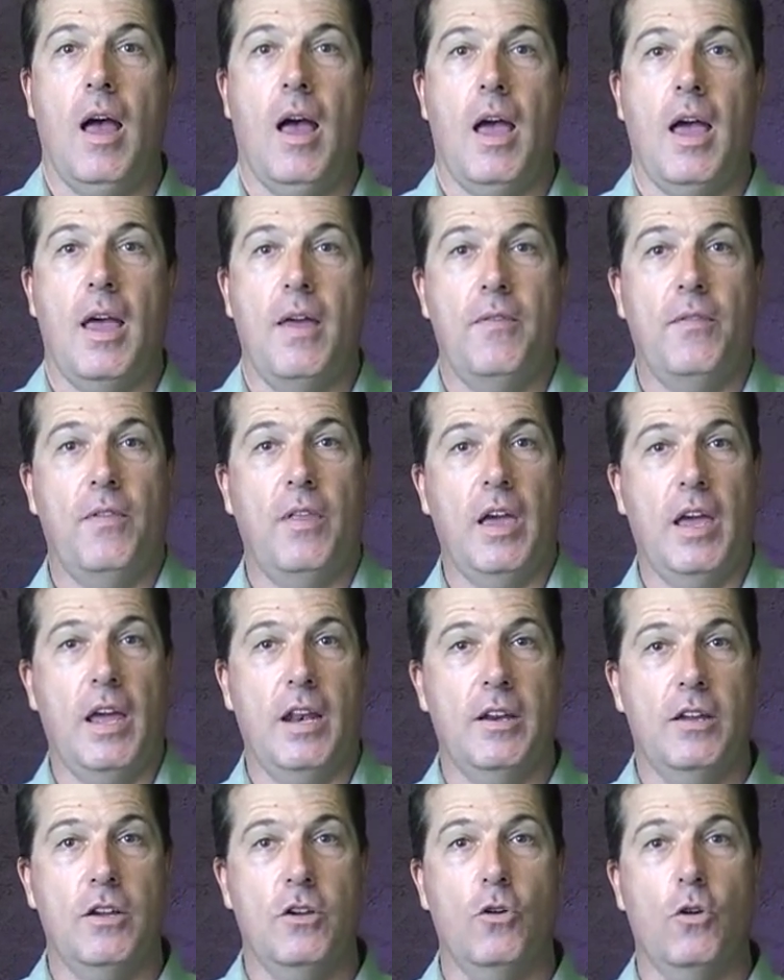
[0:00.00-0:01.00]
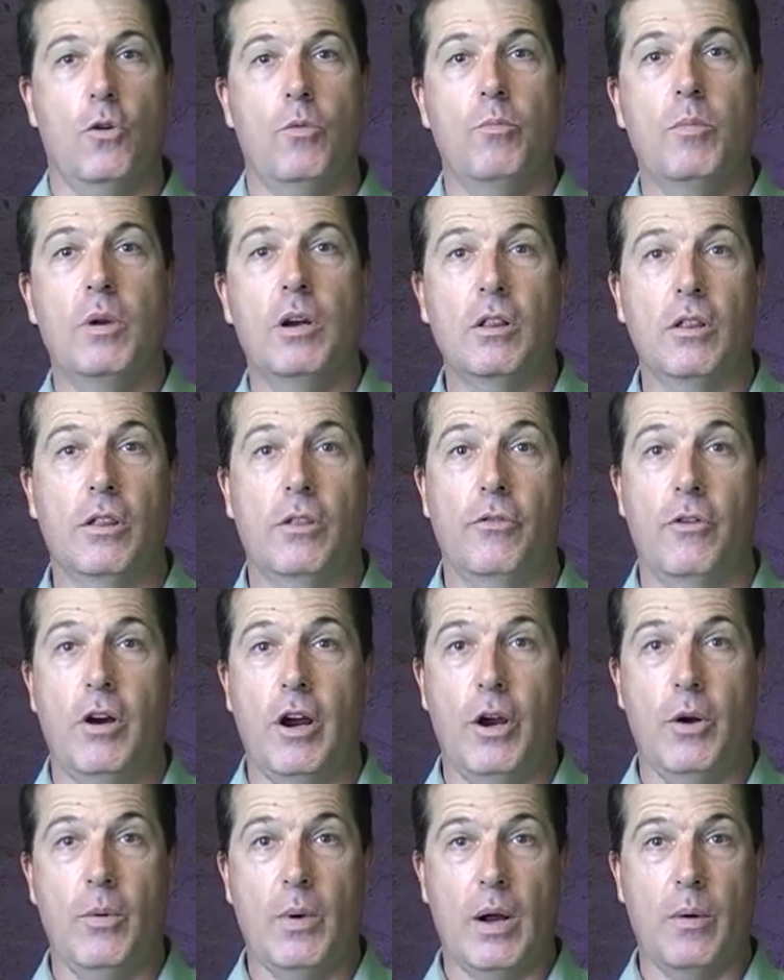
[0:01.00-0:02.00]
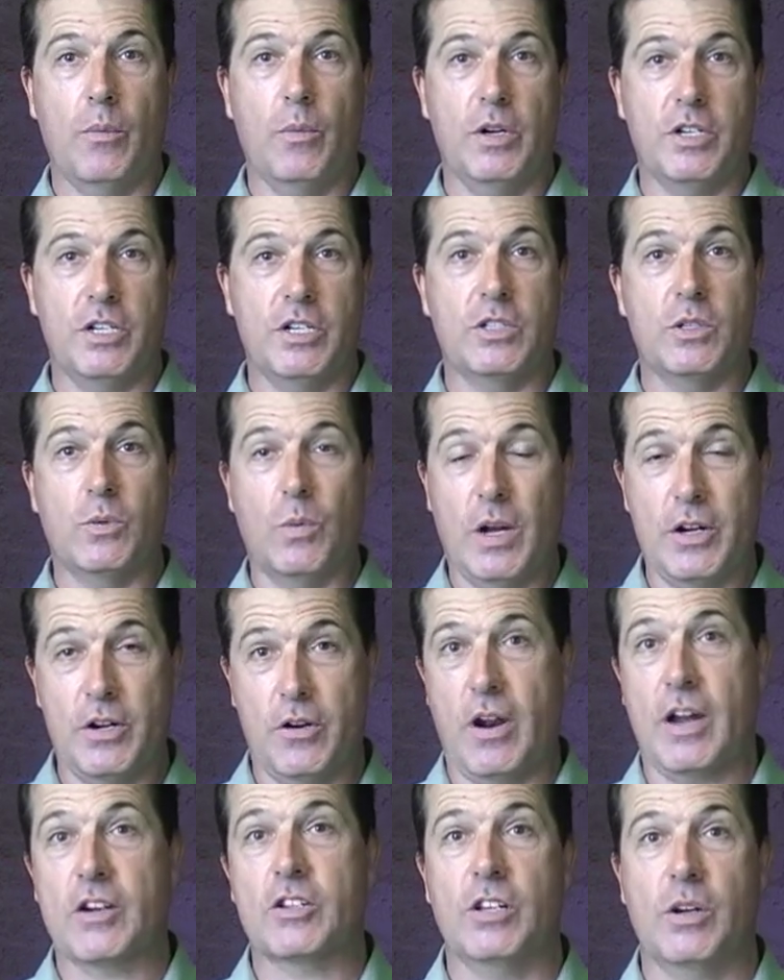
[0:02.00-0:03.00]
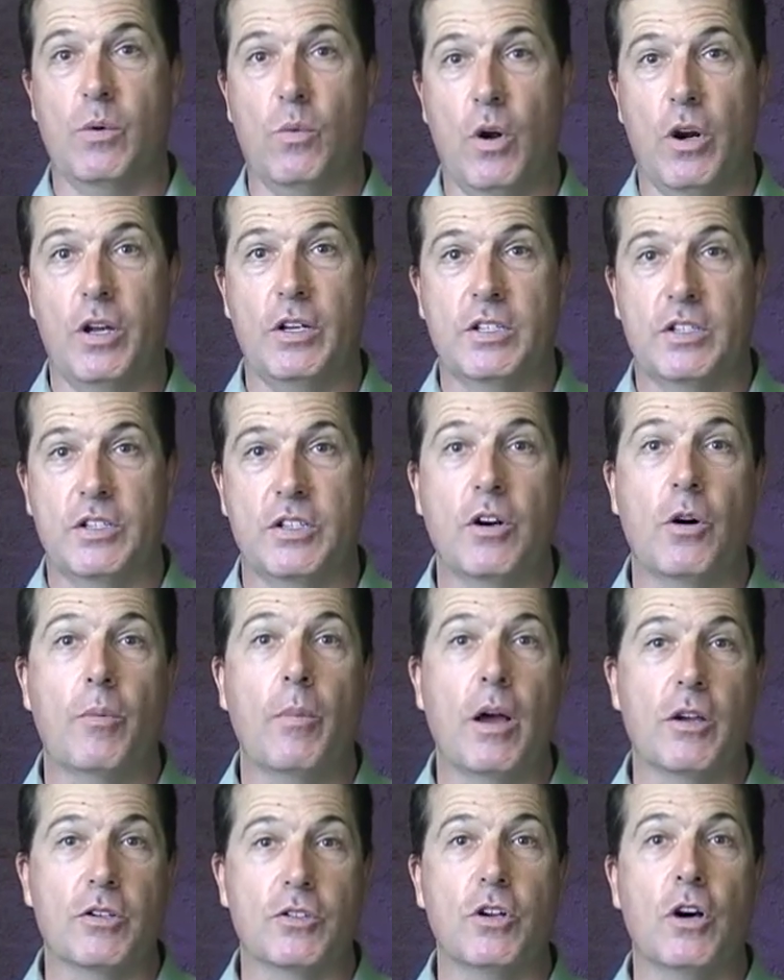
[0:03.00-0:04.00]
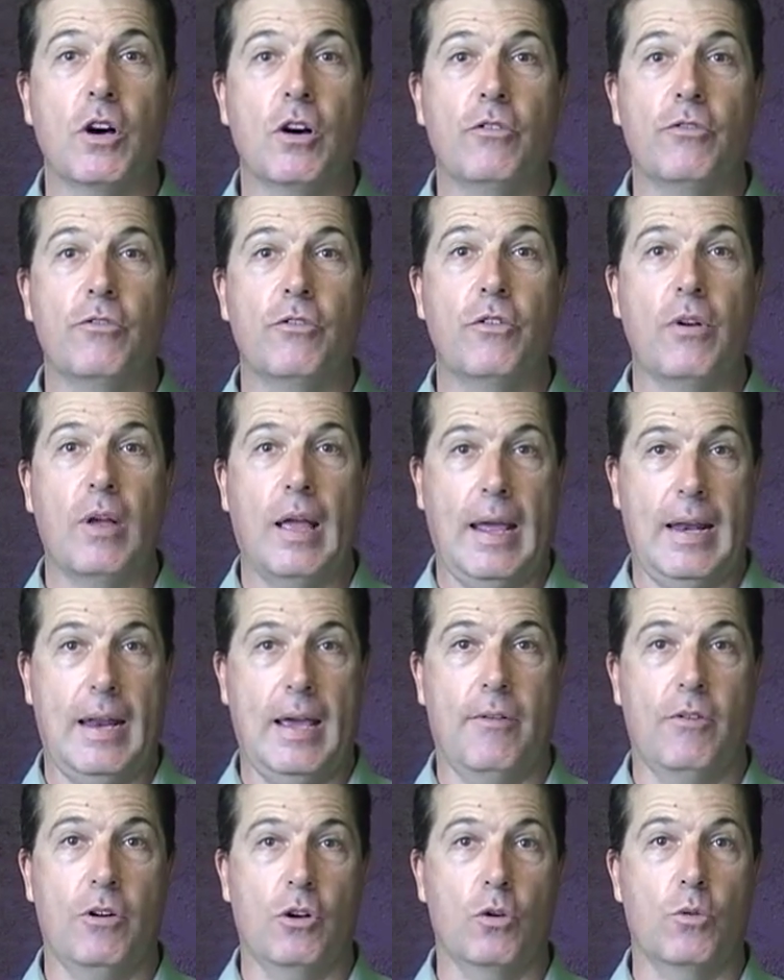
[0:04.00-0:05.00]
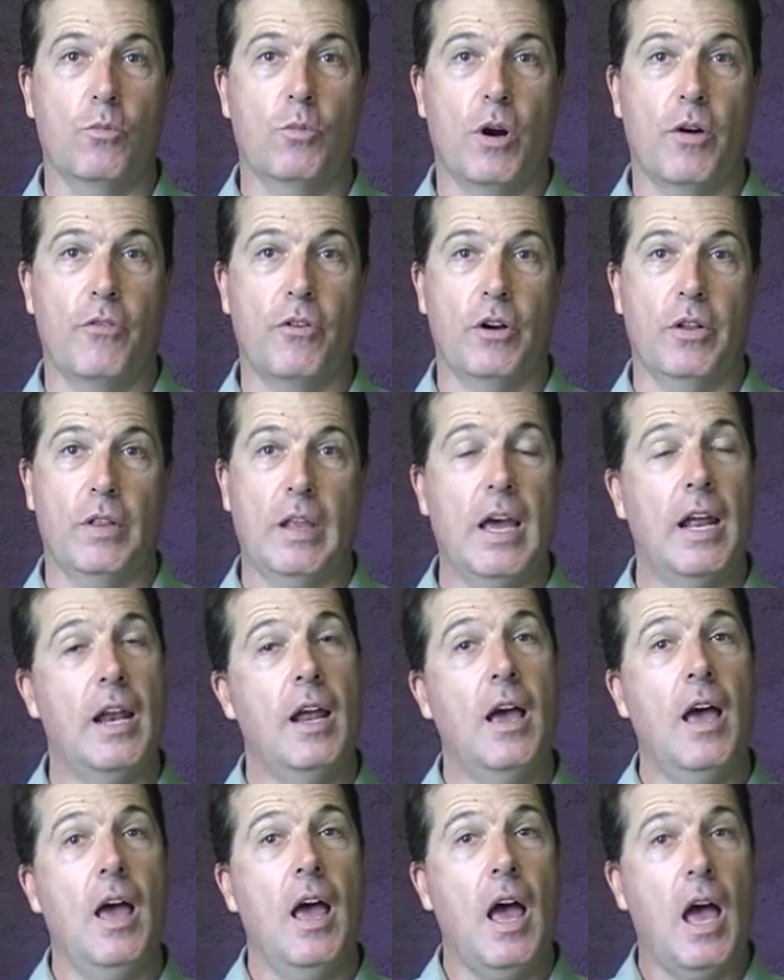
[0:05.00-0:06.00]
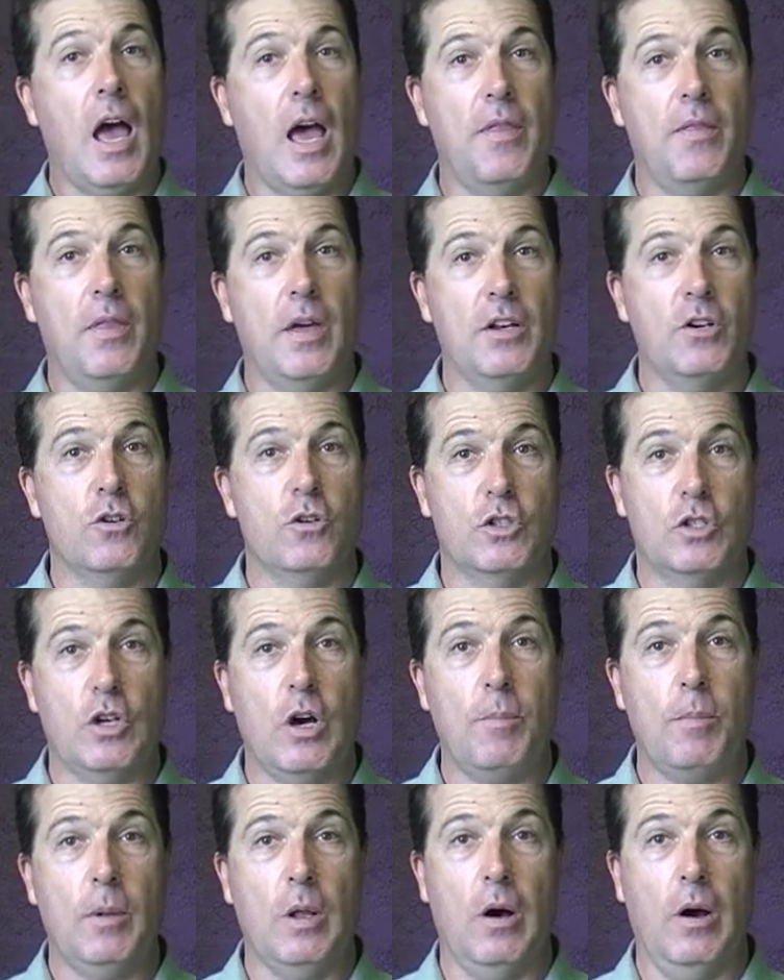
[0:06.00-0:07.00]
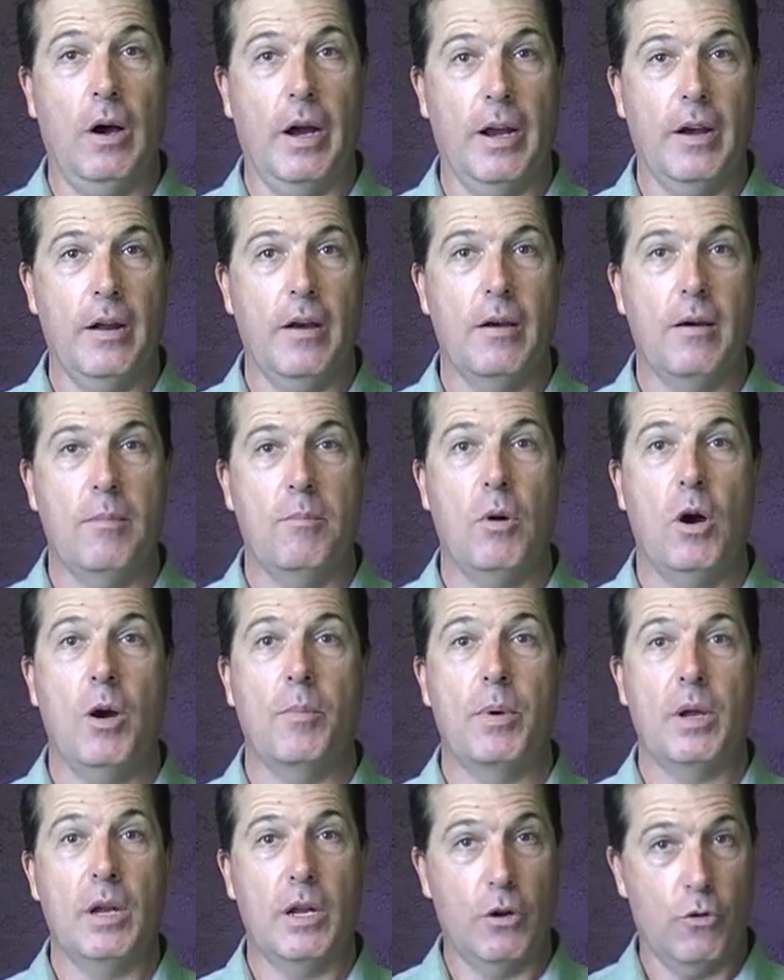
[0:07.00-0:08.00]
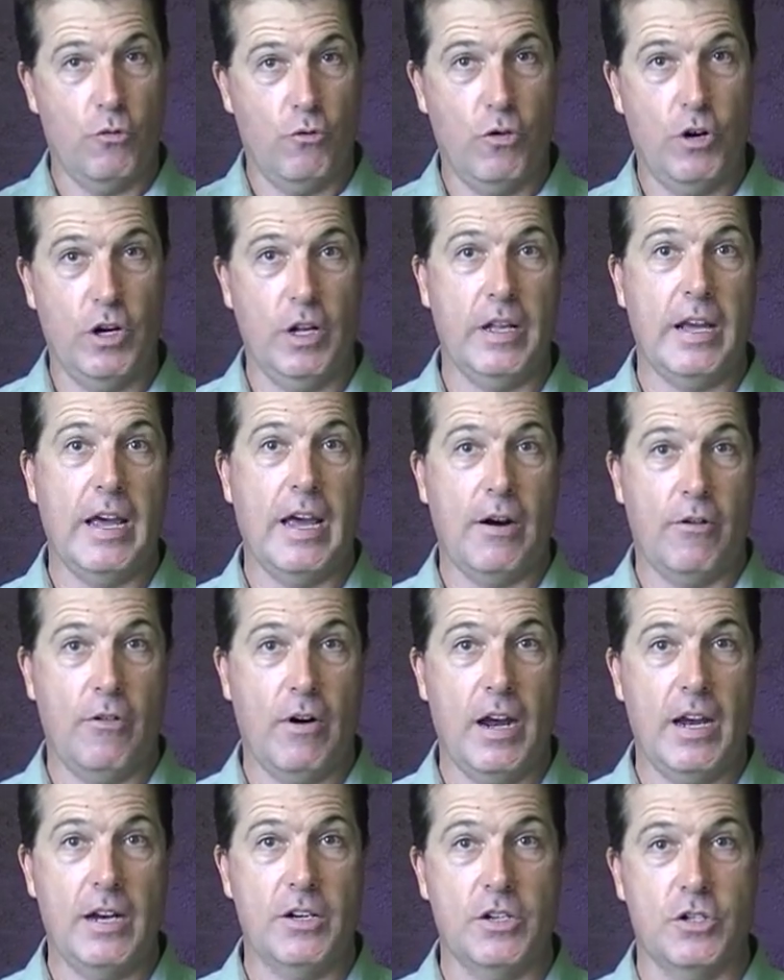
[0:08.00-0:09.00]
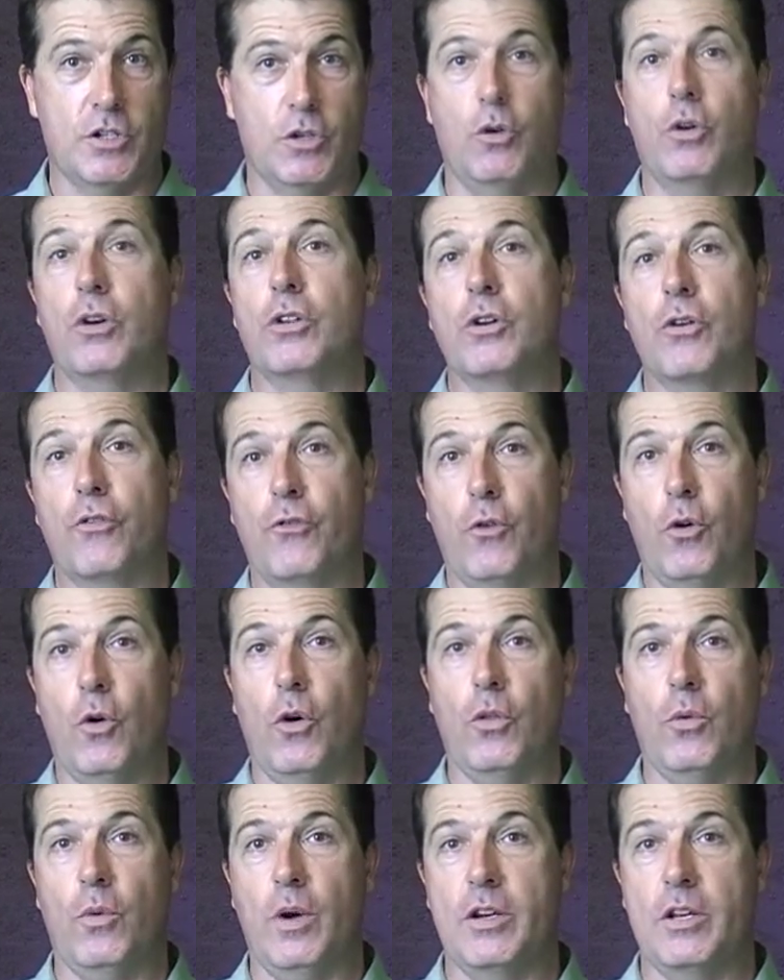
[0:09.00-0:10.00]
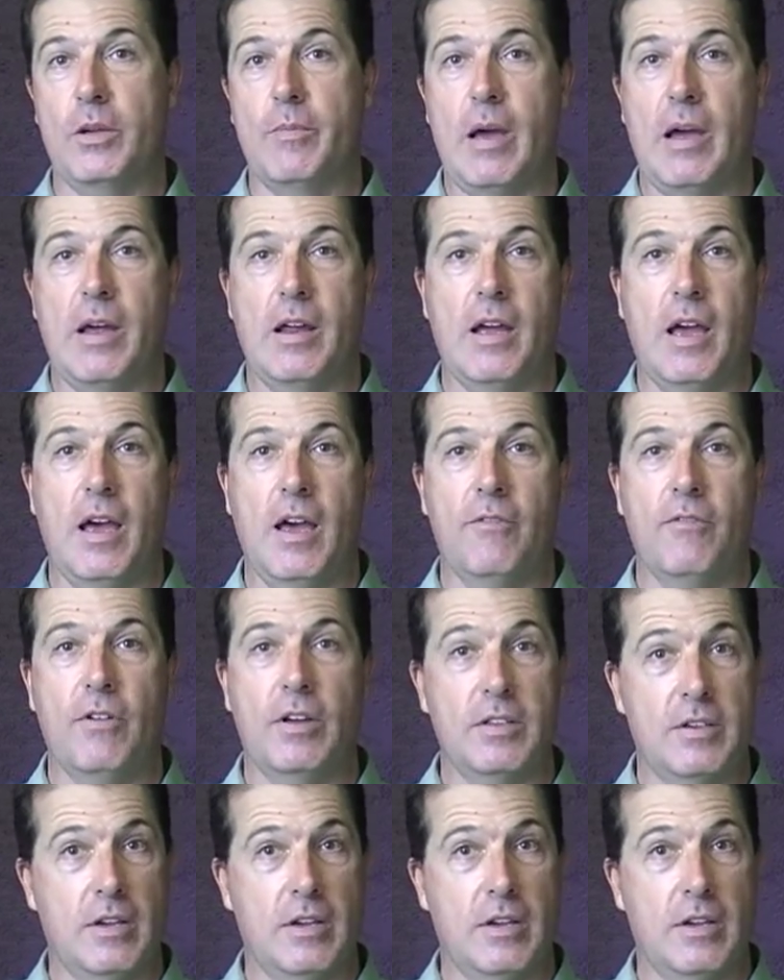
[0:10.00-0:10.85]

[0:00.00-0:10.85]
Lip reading: and then your middle of the road one, which is the one you're actually wanting to sell most of and having a good profit on that, and then your top line might be really outrageous, or your fourth one you may have